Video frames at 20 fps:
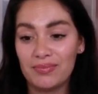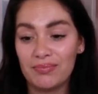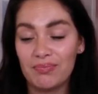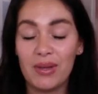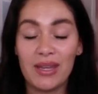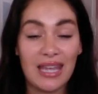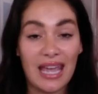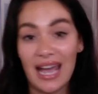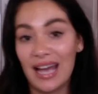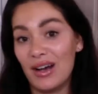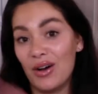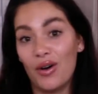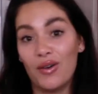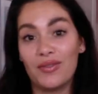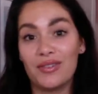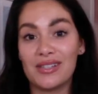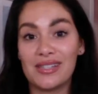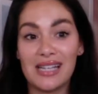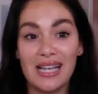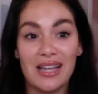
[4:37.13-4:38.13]
But yeah,
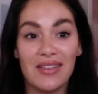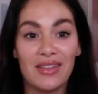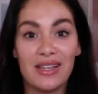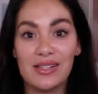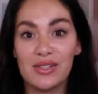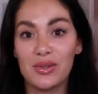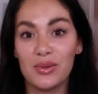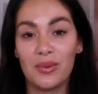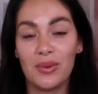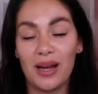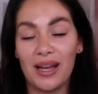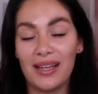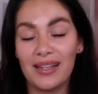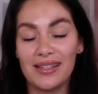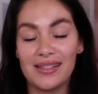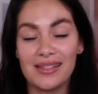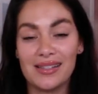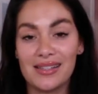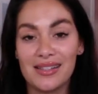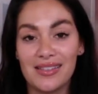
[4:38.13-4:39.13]
obviously, there's
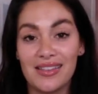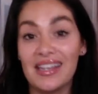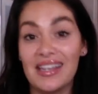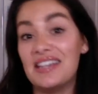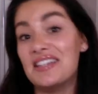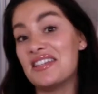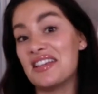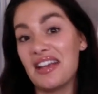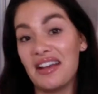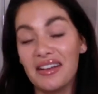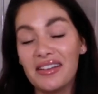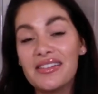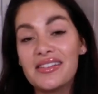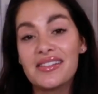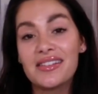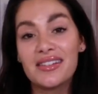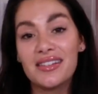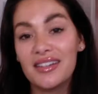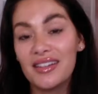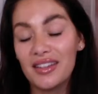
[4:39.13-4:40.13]
always the
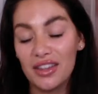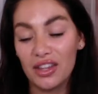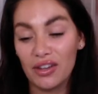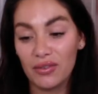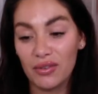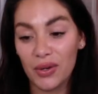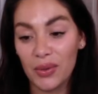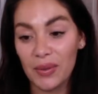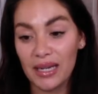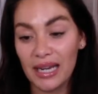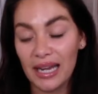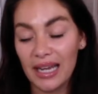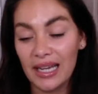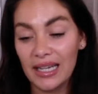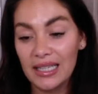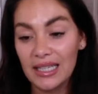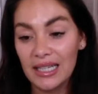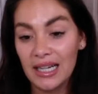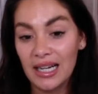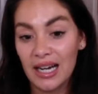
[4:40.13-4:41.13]
idiots that ruin it.
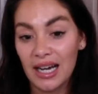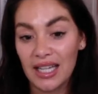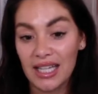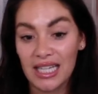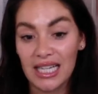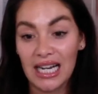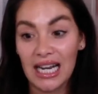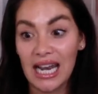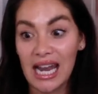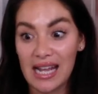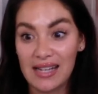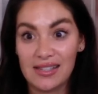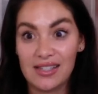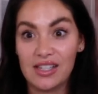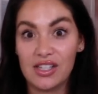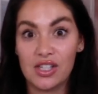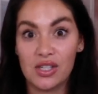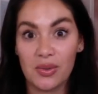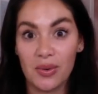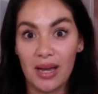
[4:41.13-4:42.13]
I think Leicester
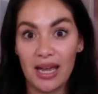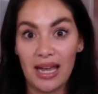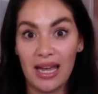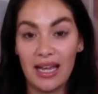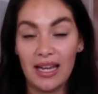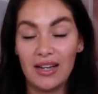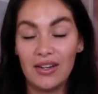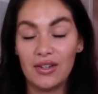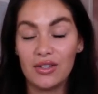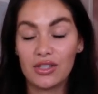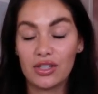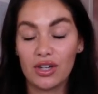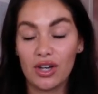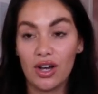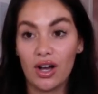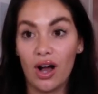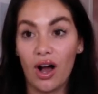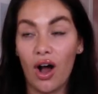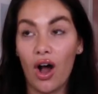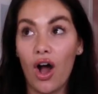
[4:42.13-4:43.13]
Square looked
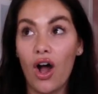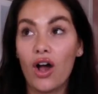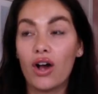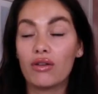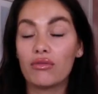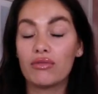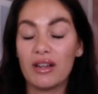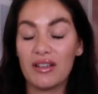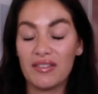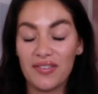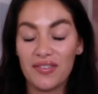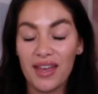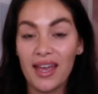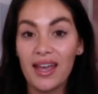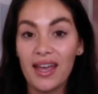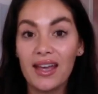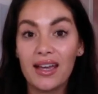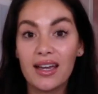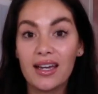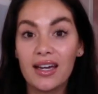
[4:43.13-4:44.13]

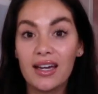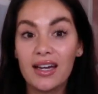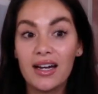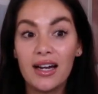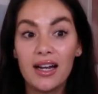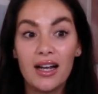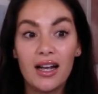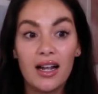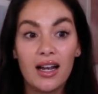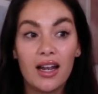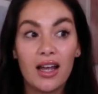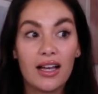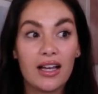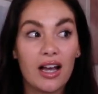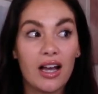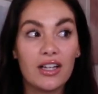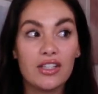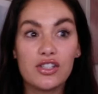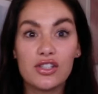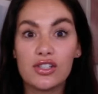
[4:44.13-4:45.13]
horrific. Like,
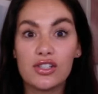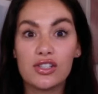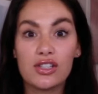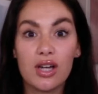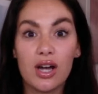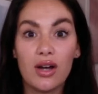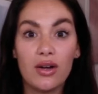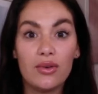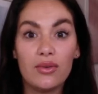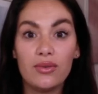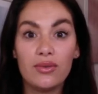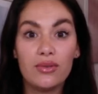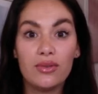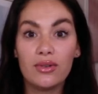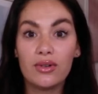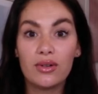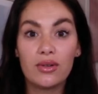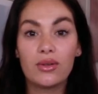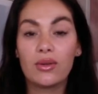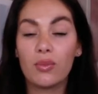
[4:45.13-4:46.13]
I just don't...
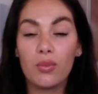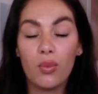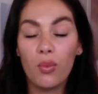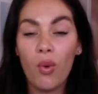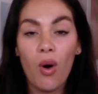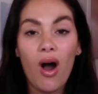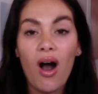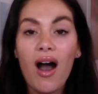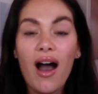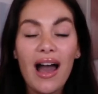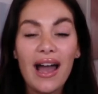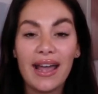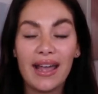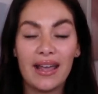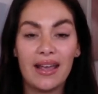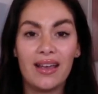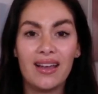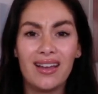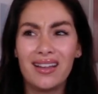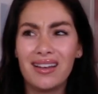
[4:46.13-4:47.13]

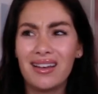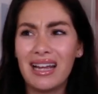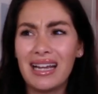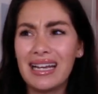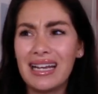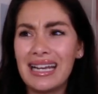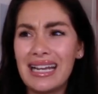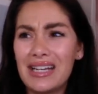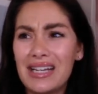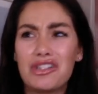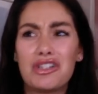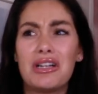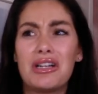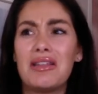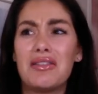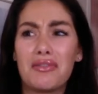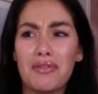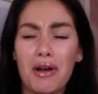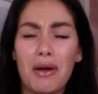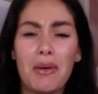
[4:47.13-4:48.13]
Why? Like,
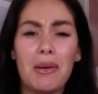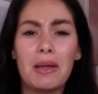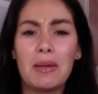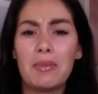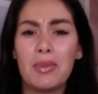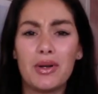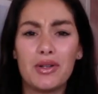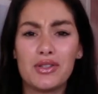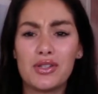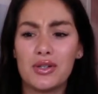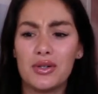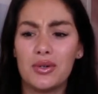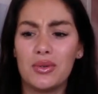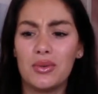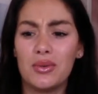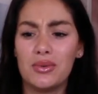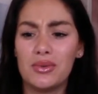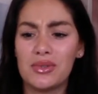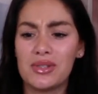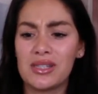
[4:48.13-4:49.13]
literally throwing
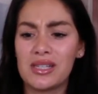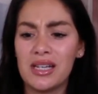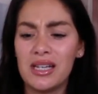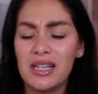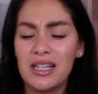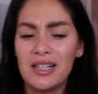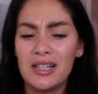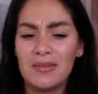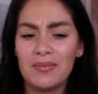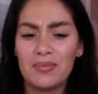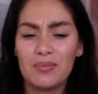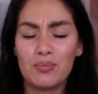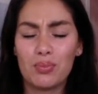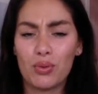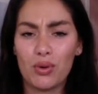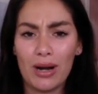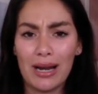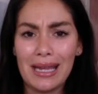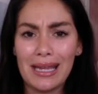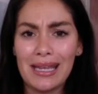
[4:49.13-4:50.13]
bottles,
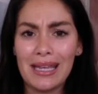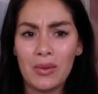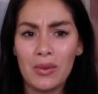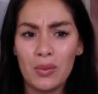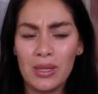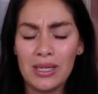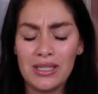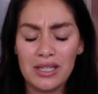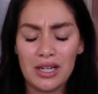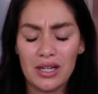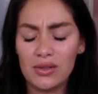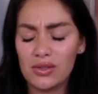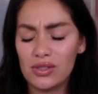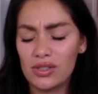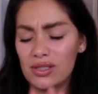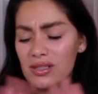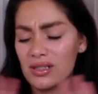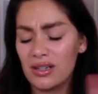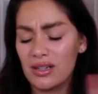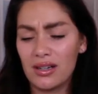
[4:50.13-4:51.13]
breaking windows.
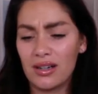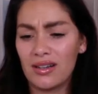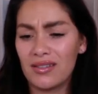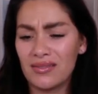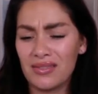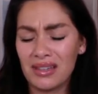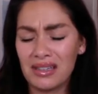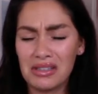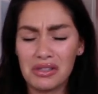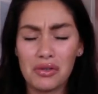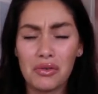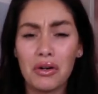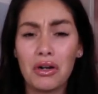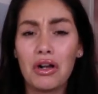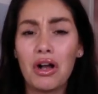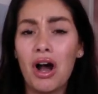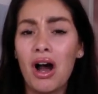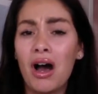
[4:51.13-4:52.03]
Just, I saw a